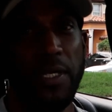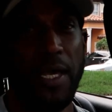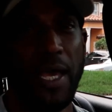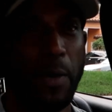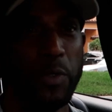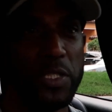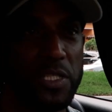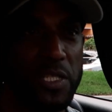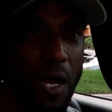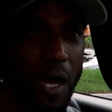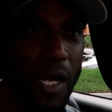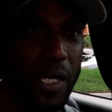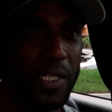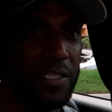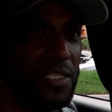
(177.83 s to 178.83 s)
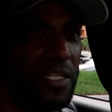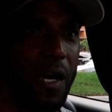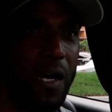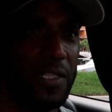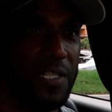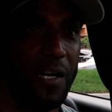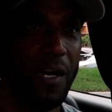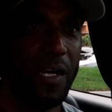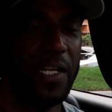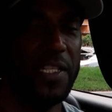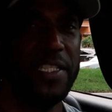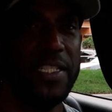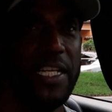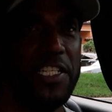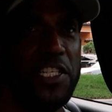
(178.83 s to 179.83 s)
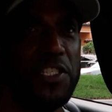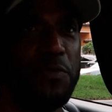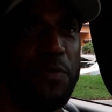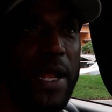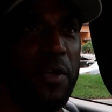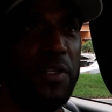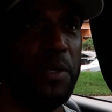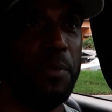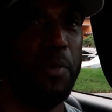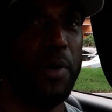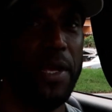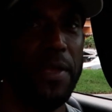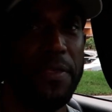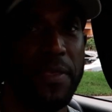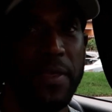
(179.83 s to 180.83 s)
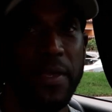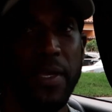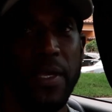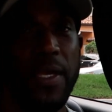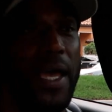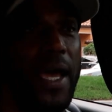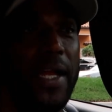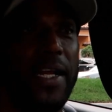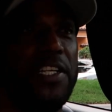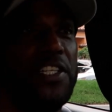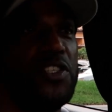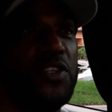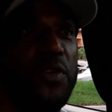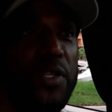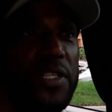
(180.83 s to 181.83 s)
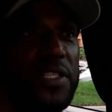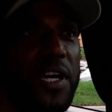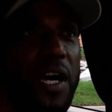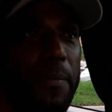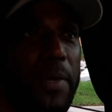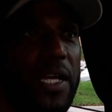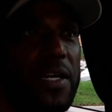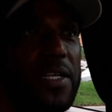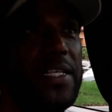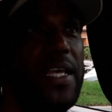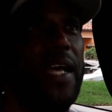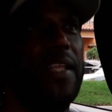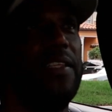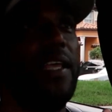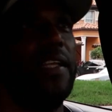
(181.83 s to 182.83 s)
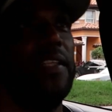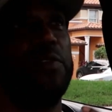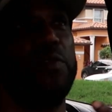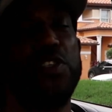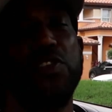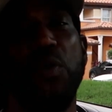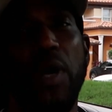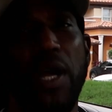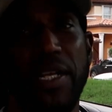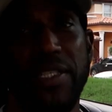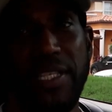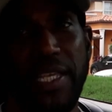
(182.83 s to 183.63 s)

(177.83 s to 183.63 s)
I would talk until I just ran out of breath, and I just couldn't talk because it was so hard